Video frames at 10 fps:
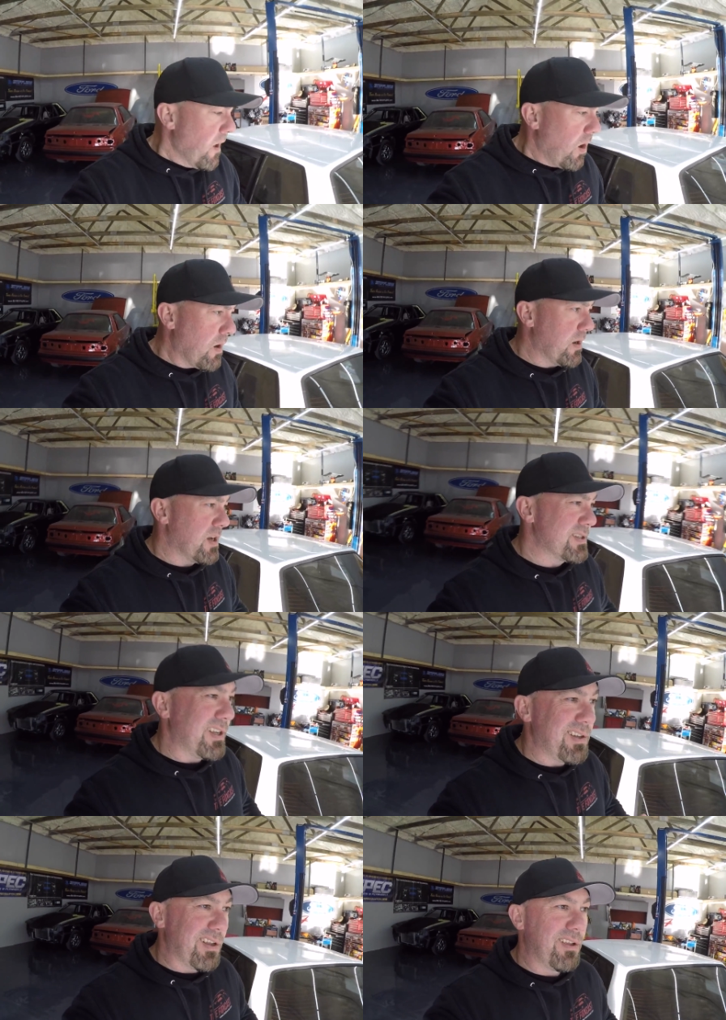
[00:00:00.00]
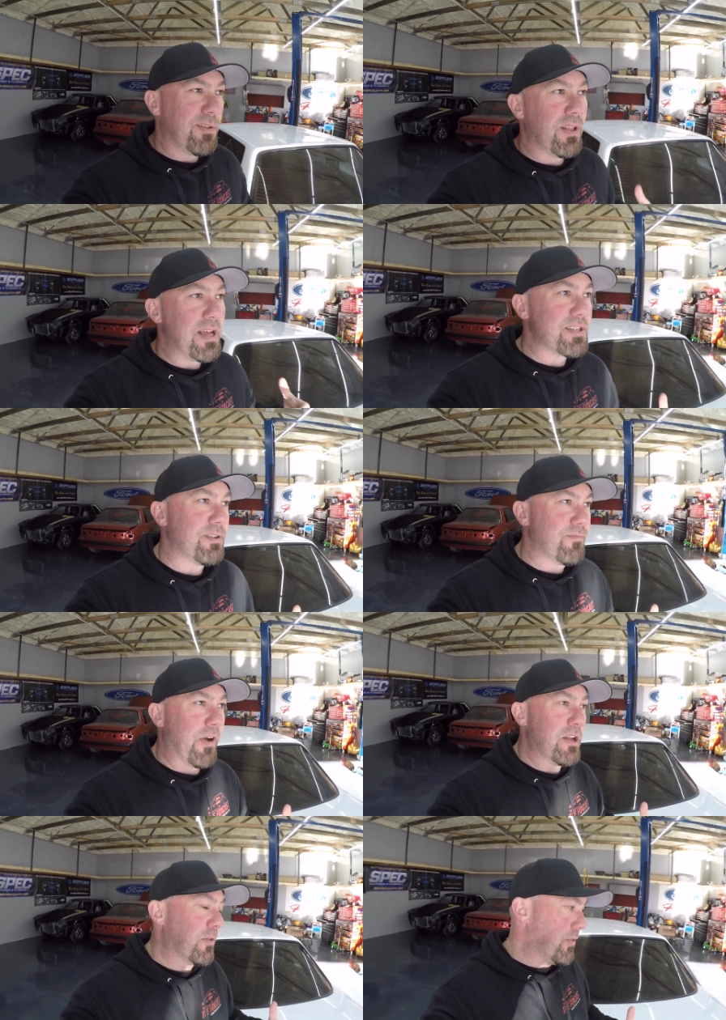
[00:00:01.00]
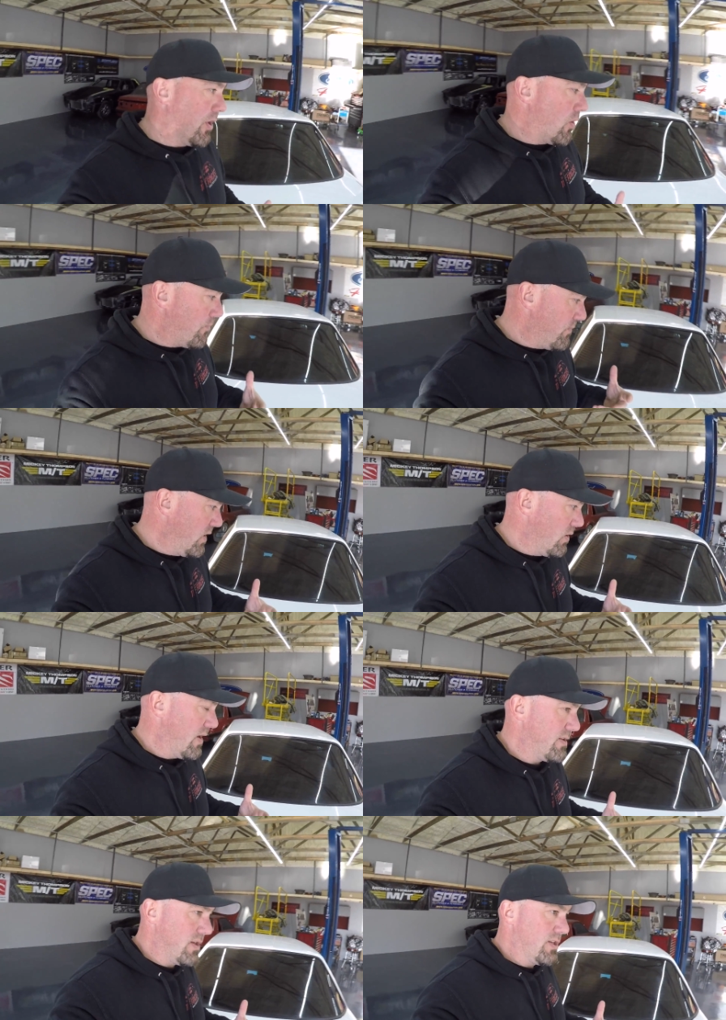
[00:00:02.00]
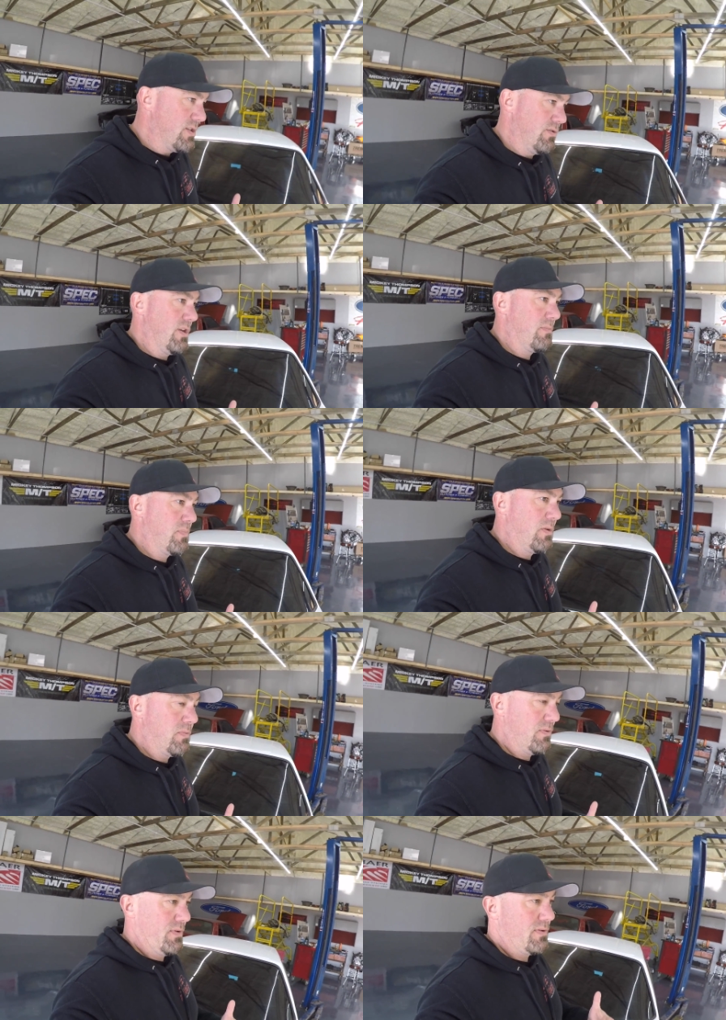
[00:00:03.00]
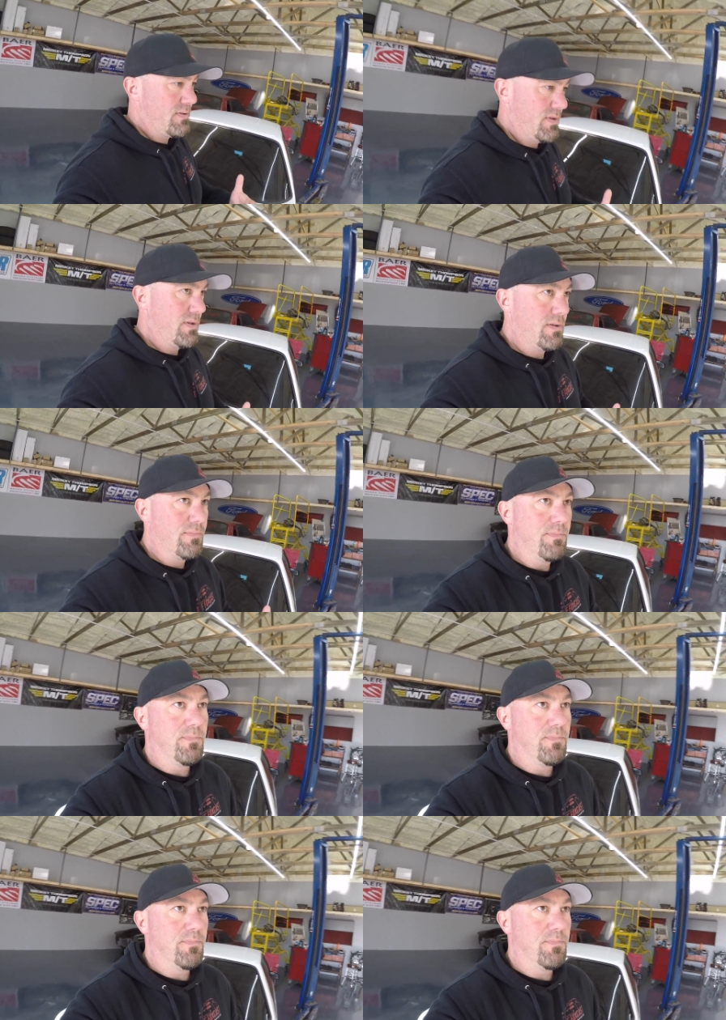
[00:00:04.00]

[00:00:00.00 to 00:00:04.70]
All right, guys, and last and final thought, I do get people that,